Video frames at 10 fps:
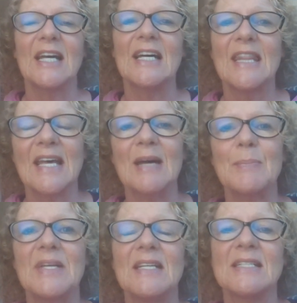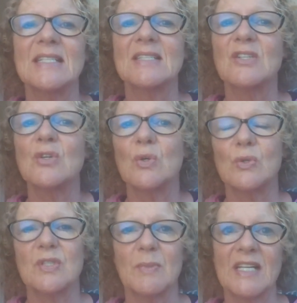And that means it's going to
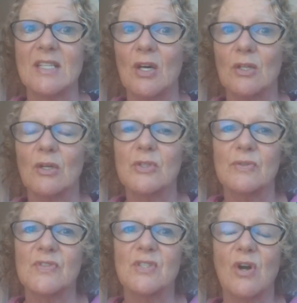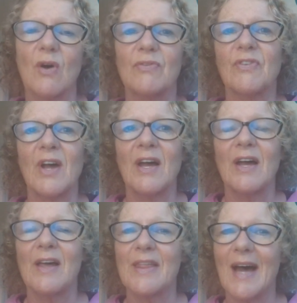automate a lot of stuff
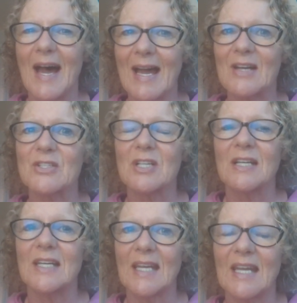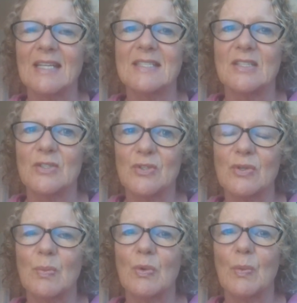that actually can get us into
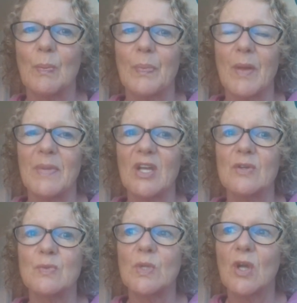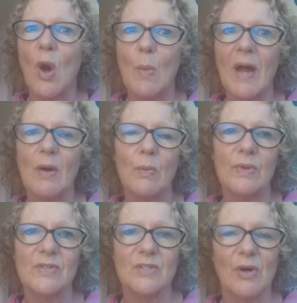trouble because we come out
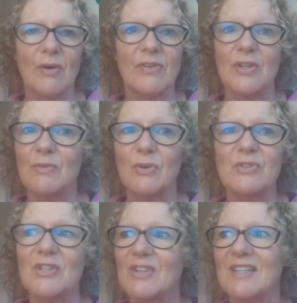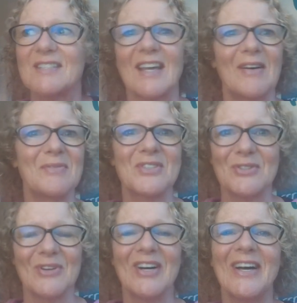with stuff, and you've all done this, I'm
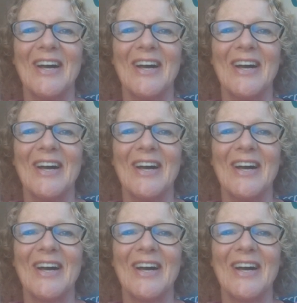sure,